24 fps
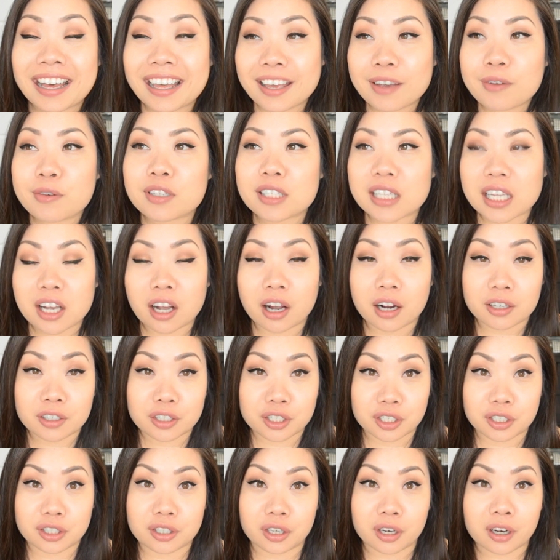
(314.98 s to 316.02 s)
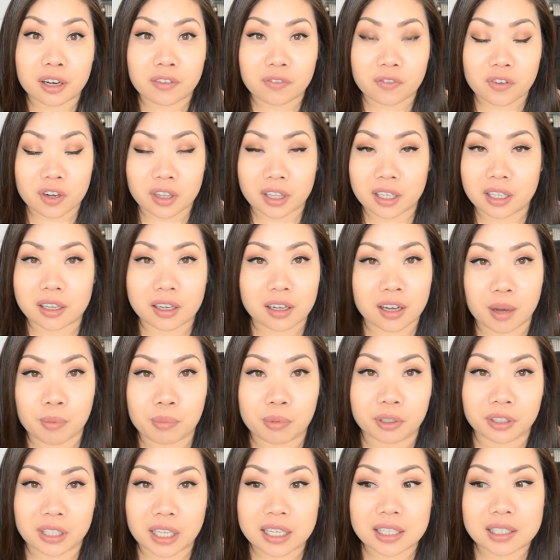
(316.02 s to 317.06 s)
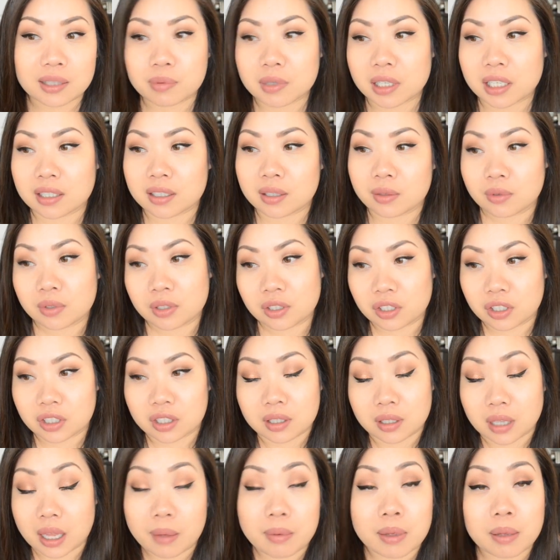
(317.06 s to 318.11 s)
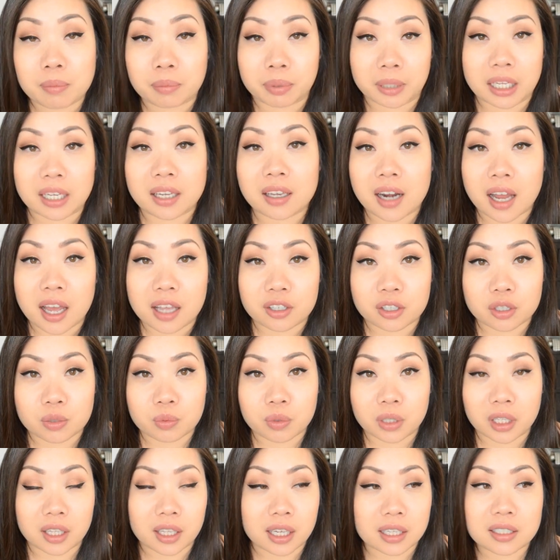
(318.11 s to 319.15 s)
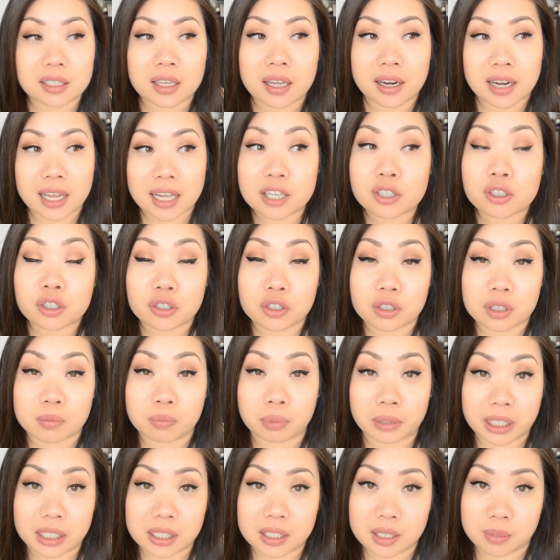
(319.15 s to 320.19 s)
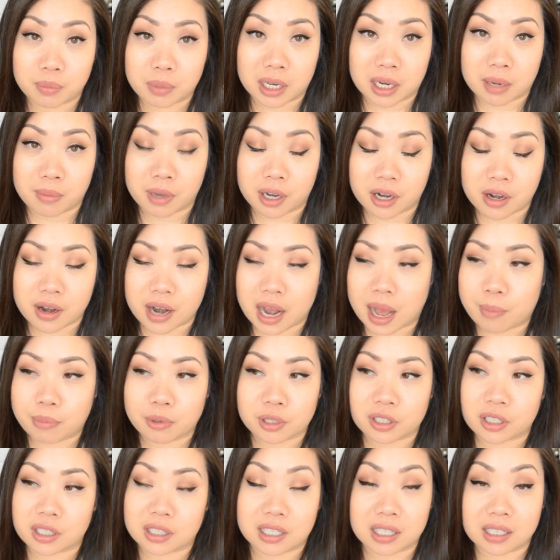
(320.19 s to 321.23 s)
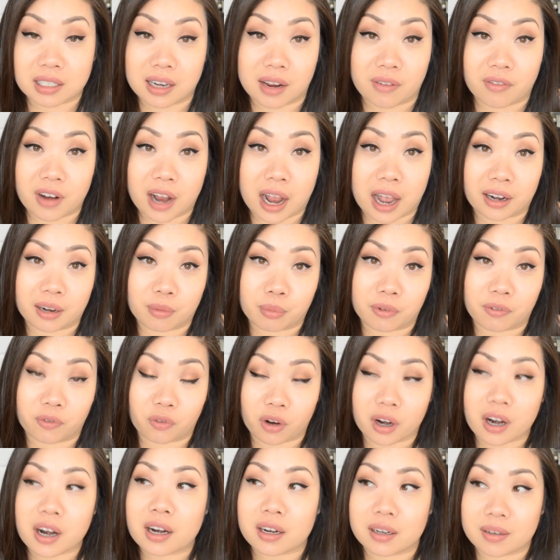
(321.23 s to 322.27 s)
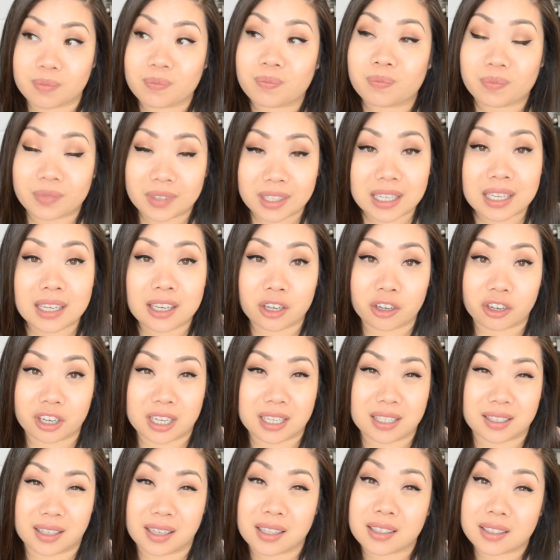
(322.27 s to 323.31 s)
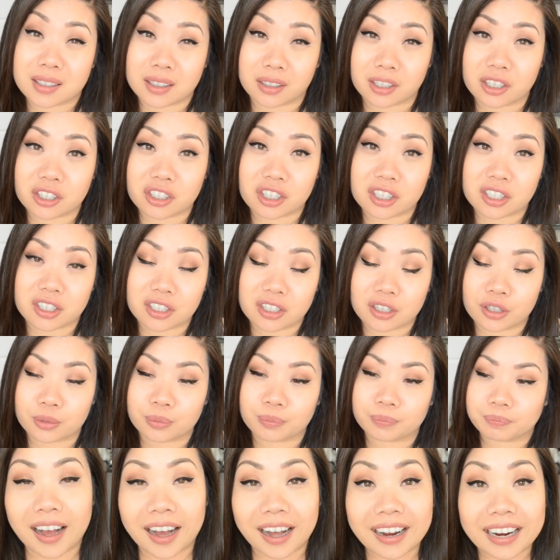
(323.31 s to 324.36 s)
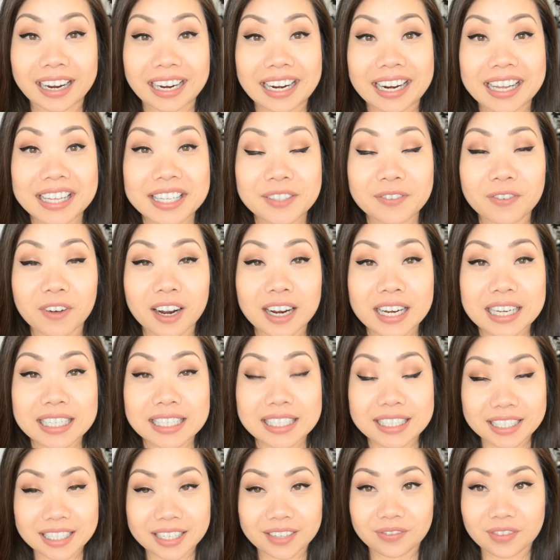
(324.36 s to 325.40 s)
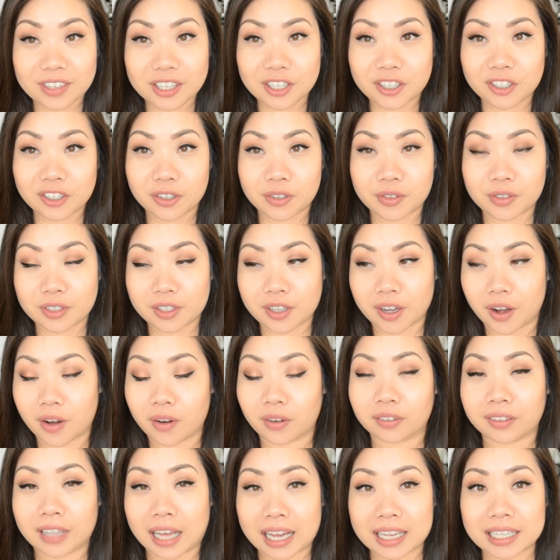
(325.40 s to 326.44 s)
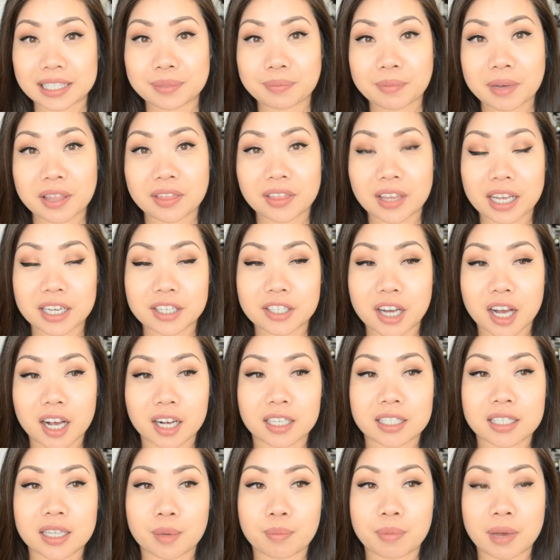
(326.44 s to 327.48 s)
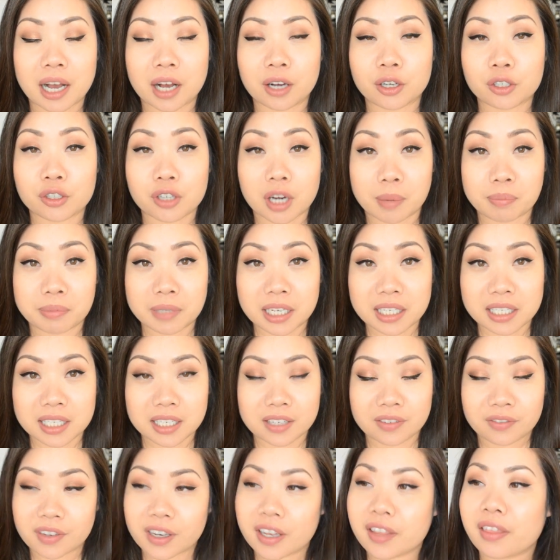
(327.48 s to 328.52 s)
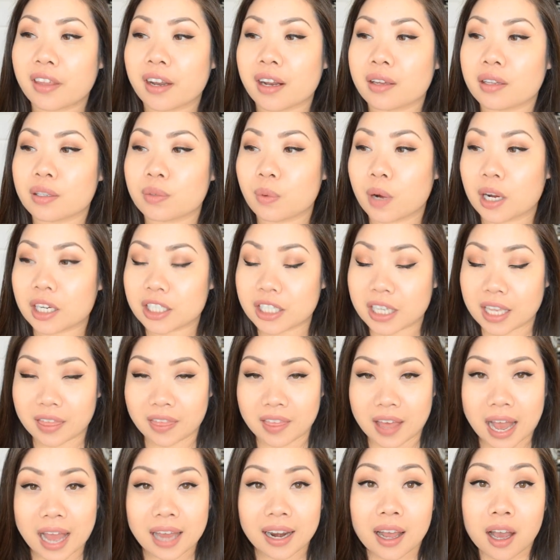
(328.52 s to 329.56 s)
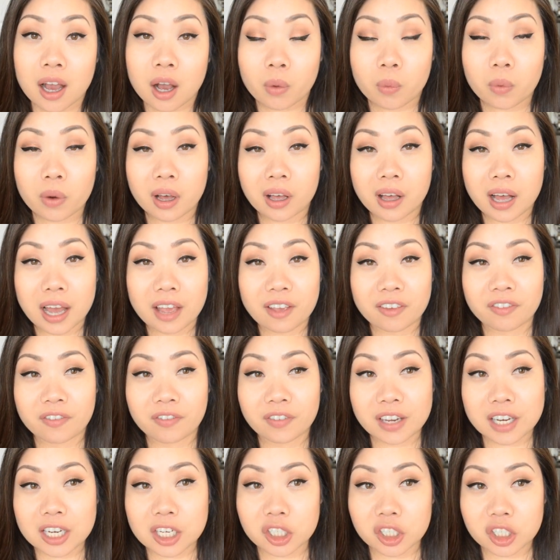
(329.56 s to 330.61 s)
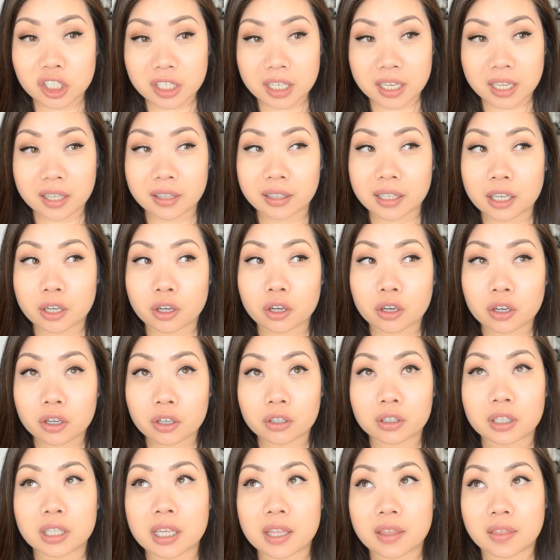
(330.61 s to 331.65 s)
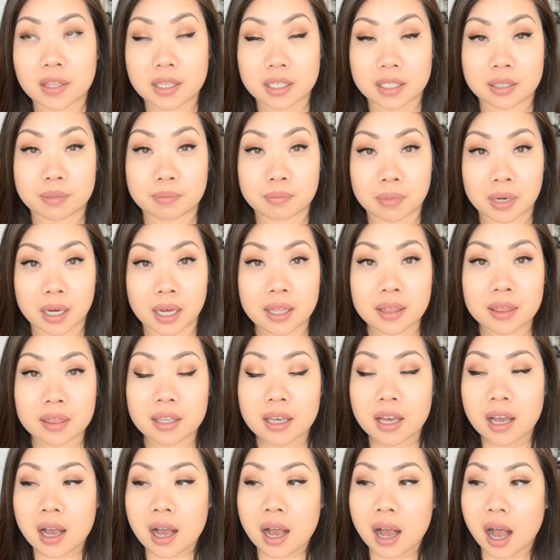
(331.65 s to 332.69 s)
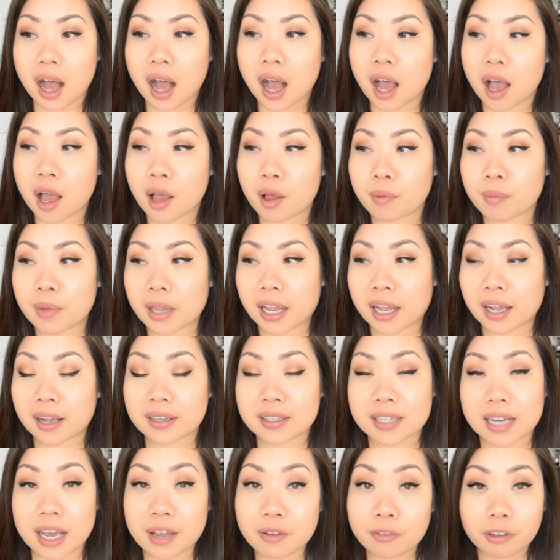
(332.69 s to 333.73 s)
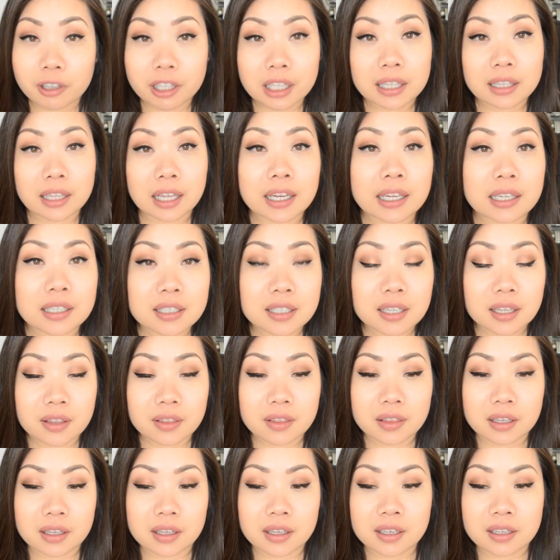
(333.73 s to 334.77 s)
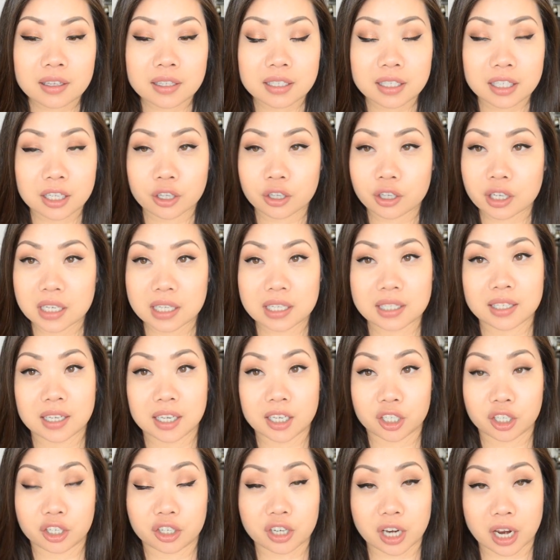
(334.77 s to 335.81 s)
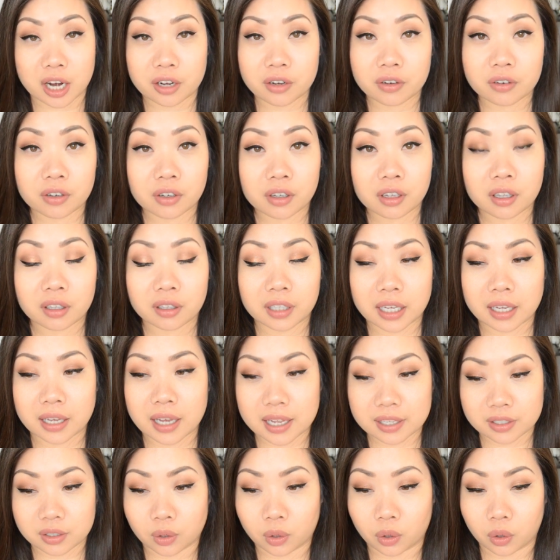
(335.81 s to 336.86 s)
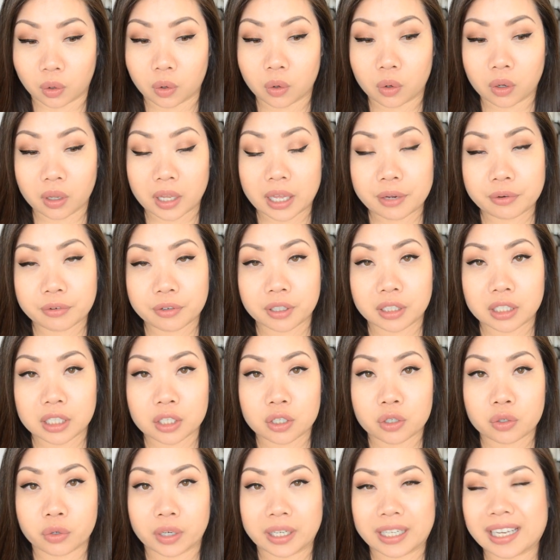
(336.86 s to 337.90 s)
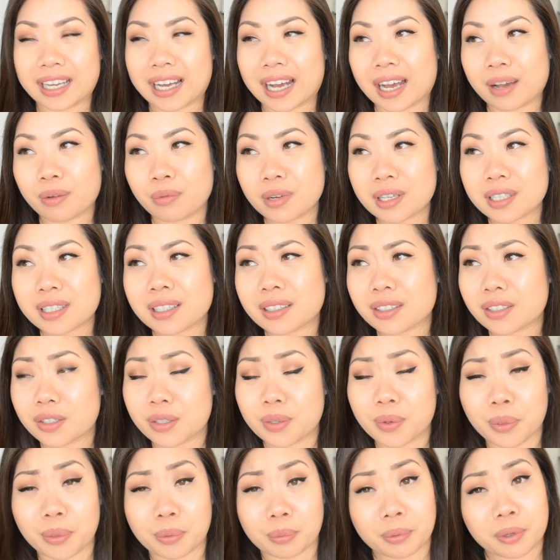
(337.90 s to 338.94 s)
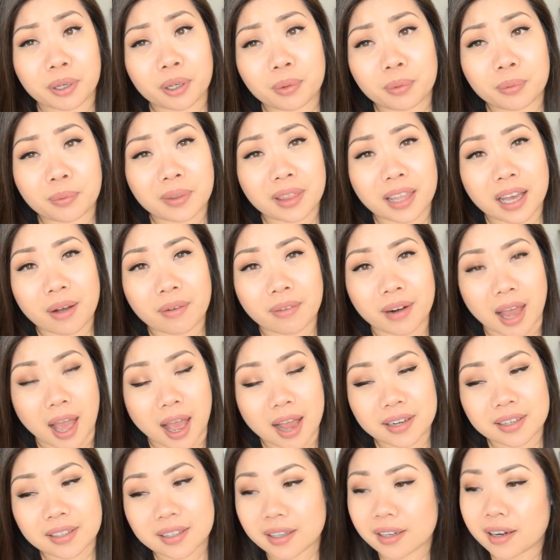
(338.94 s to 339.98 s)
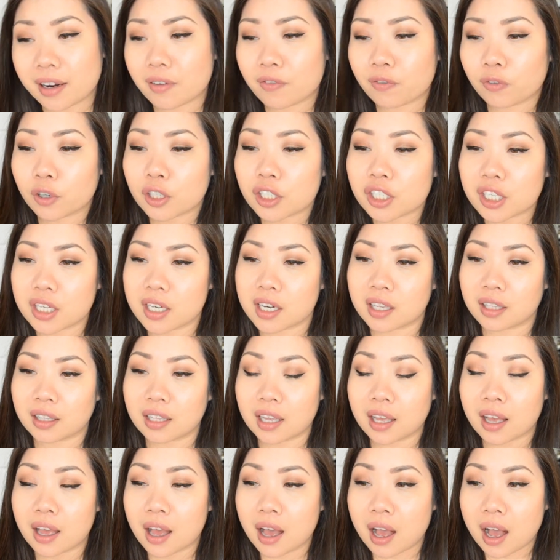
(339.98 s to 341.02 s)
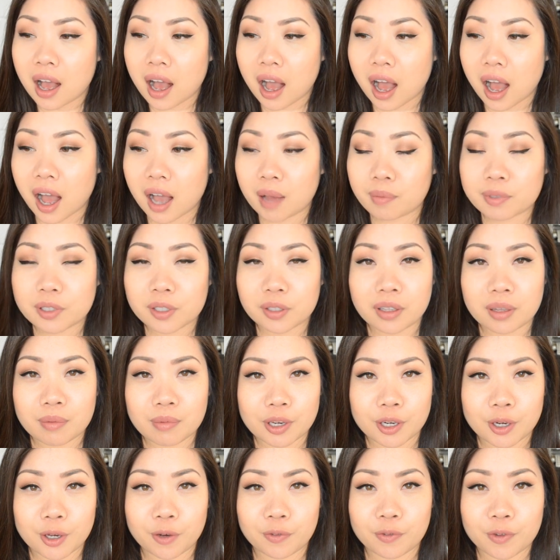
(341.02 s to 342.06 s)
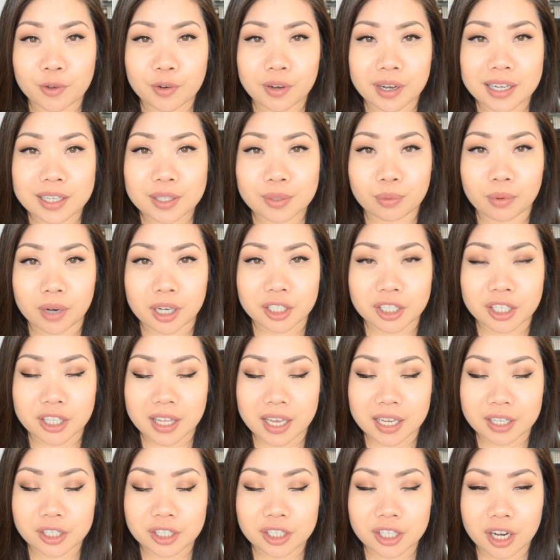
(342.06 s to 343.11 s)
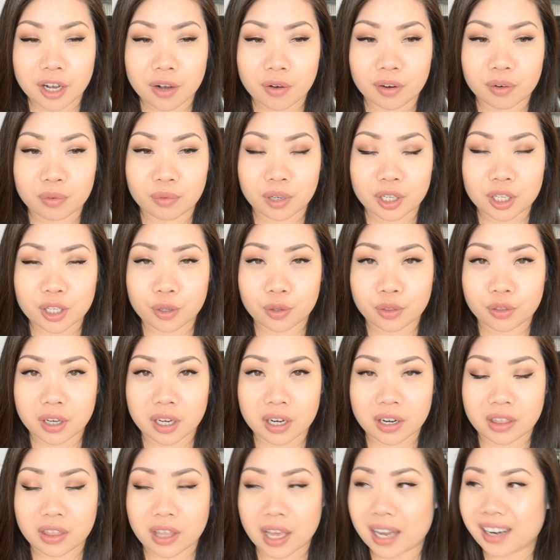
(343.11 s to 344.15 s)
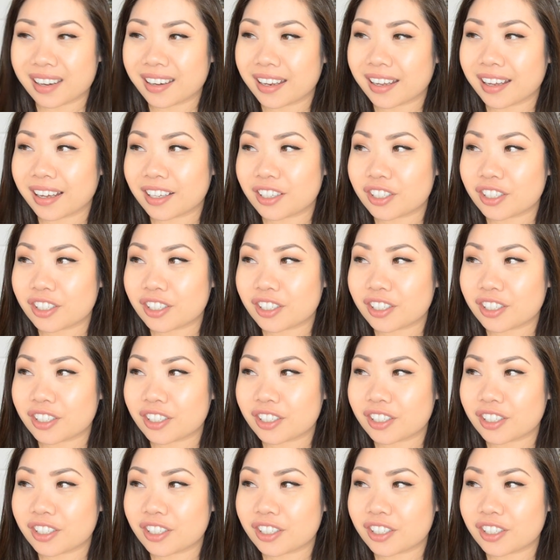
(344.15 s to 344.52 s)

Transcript: It was like our dessert for like a couple nights because it was just, I mean, Blake and I just really liked it, and I introduced Blake to peanut butter and apples because he's never had it before, and he agrees, and it's delicious too. Alright, as far as T V shows go, last month I talked about Drop Dead Diva, that I was watching that. Well, I finished it like early this month, um, and I really liked the series in general, like as a whole. I really enjoyed it. I wasn't too thrilled with how it ended, unfortunately, um, so let me know if you guys watched that show and what you thought of the ending.